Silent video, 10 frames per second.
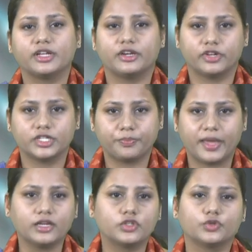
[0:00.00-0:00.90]
in
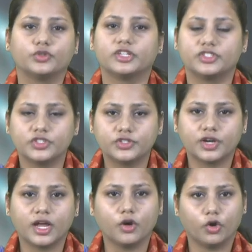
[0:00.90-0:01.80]
respect to the
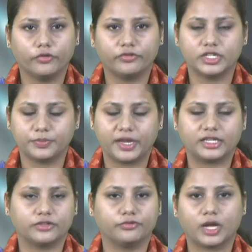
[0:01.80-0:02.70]
registrar of
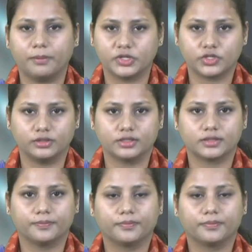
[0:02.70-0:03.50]
respective commissions.